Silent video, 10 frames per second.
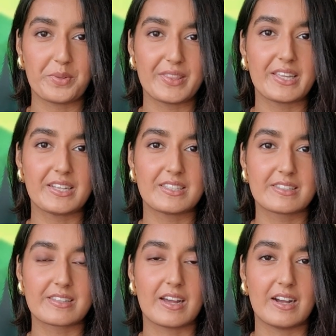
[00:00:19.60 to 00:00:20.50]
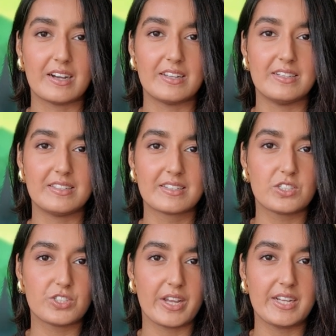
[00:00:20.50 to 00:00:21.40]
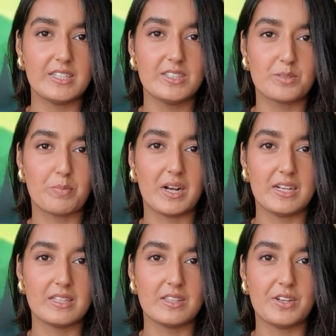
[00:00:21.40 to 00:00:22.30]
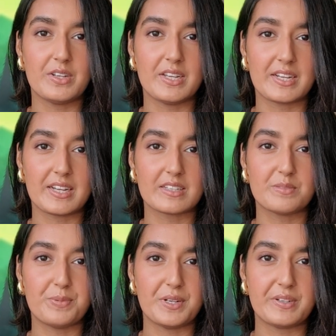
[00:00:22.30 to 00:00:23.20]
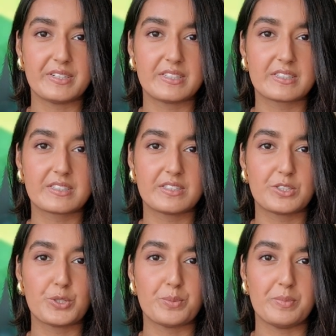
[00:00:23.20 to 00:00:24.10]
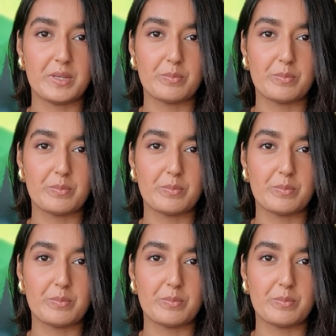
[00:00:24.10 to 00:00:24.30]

with this and change my learning experience to be